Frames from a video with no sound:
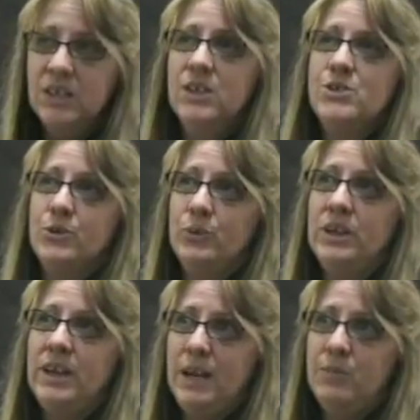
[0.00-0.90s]
So it
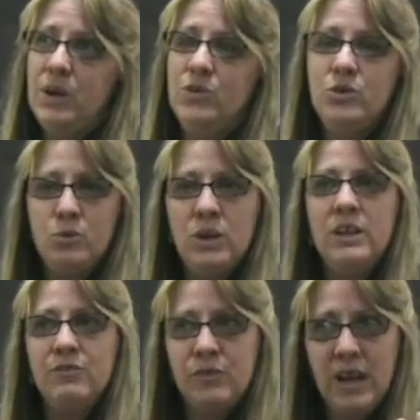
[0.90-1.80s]
really came down to, well,
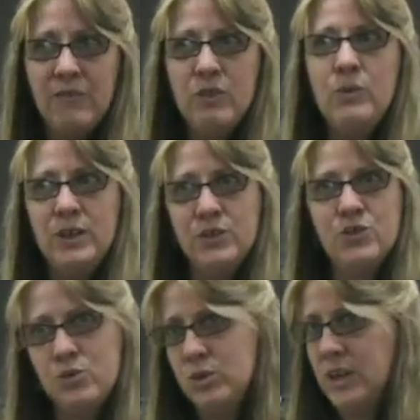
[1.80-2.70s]
if everyone in the
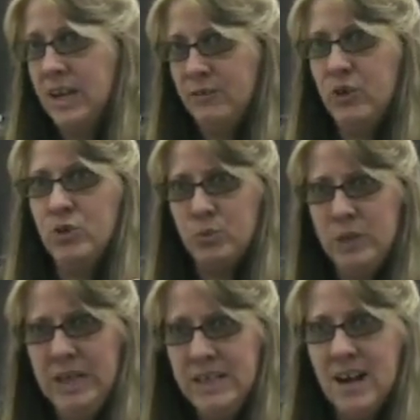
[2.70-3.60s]
school kind of
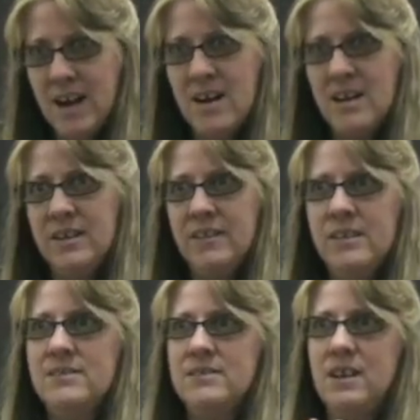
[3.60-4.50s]
agreed on
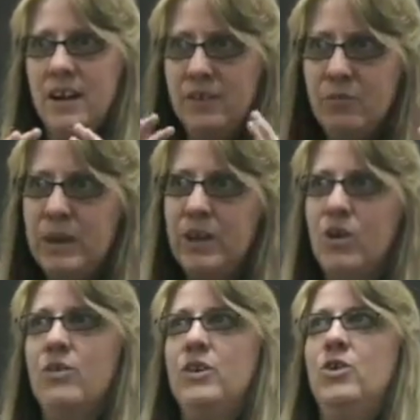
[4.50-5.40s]
this kind of
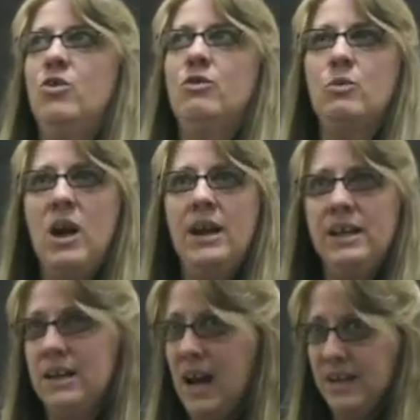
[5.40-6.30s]
being the
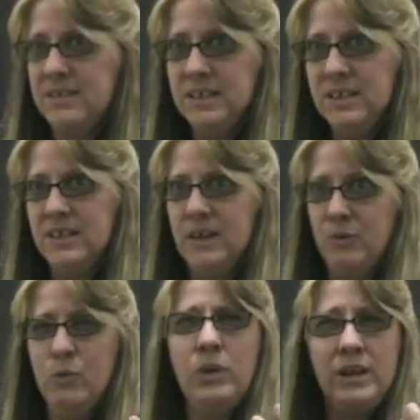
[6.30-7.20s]
overriding idea, that
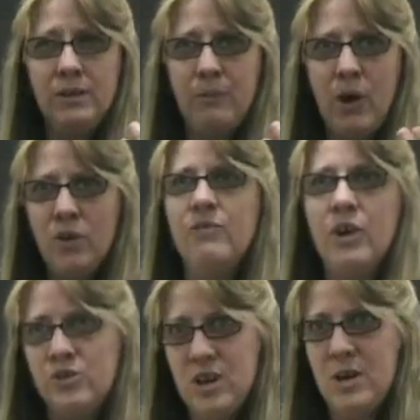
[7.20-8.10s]
we're really, part of
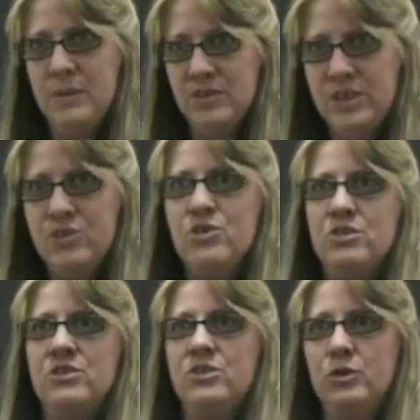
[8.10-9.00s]
our job as
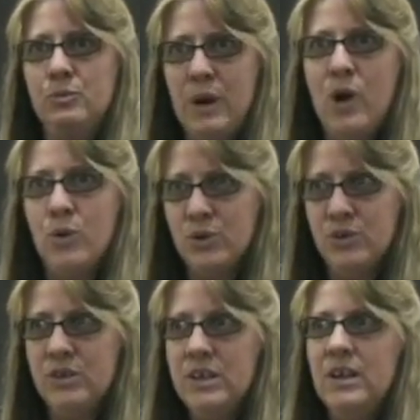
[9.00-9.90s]
teachers is to empower
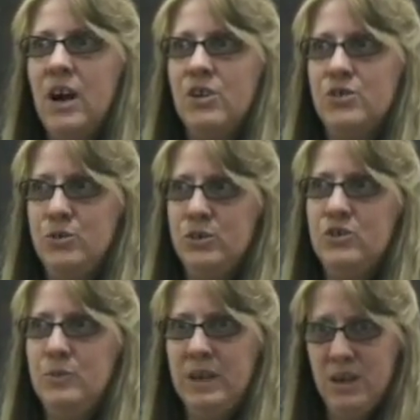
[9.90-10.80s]
our
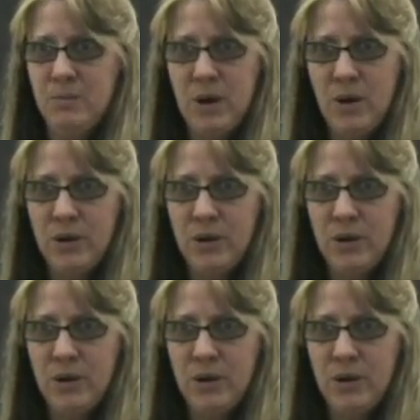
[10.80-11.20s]
students to become,